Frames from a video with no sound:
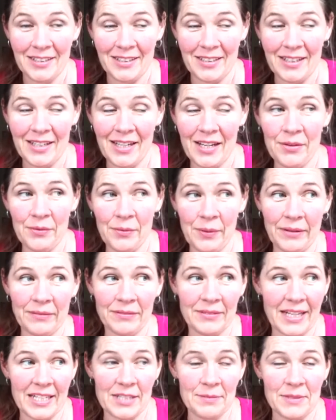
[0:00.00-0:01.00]
I know it won't
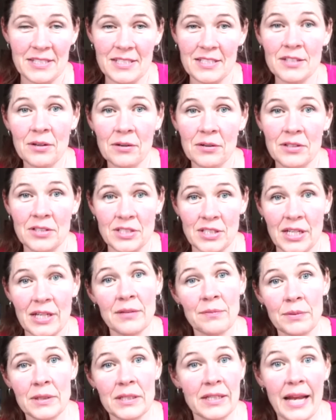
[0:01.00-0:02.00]
get him a scholarship,
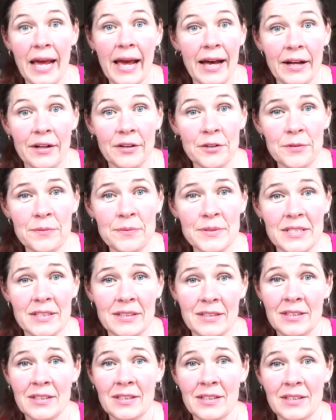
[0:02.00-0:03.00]
but it helps. And
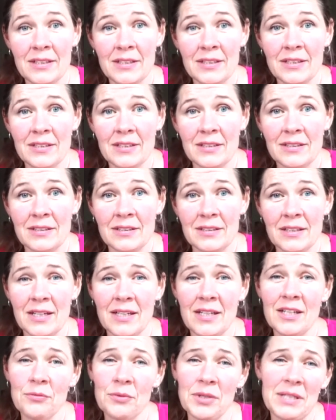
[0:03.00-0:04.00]
I
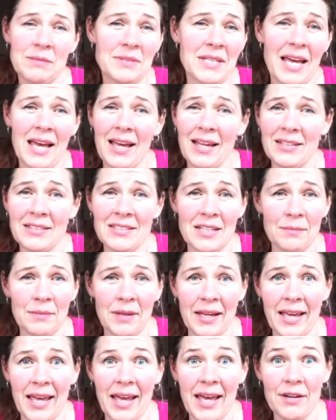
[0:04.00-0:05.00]
don't want him to end up
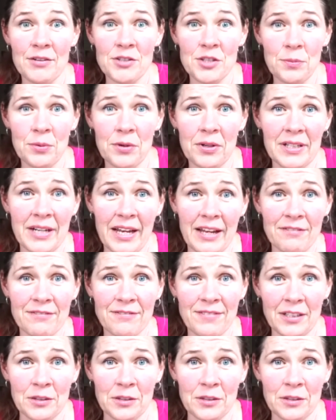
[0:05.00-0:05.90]
like How'd You Boil an Egg Phil,